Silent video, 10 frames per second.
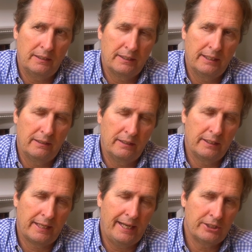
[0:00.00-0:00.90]
get an
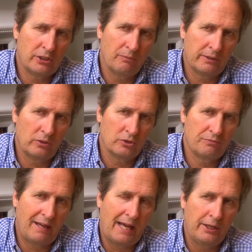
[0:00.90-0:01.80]
indication of what those
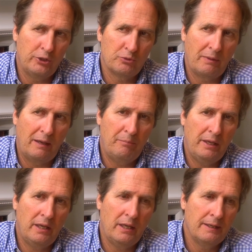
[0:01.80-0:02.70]
values may
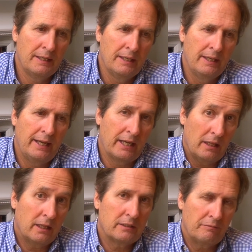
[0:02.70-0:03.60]
be, and
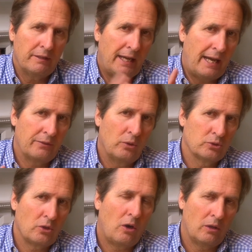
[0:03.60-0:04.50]
collectively add
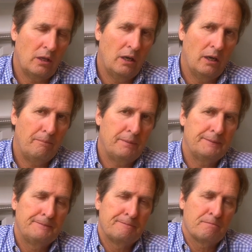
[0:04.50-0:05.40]
those all up
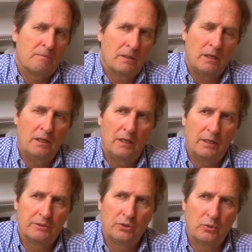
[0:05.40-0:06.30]

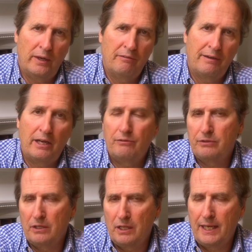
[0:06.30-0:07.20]
to create a value for
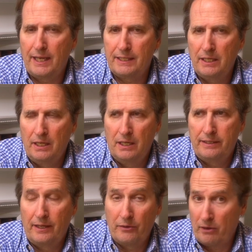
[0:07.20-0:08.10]
the land.
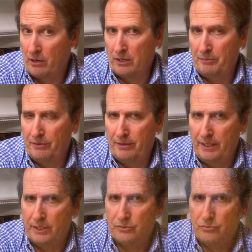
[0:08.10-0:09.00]
Now there are going to be
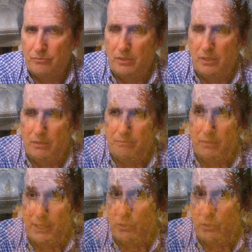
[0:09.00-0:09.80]
things like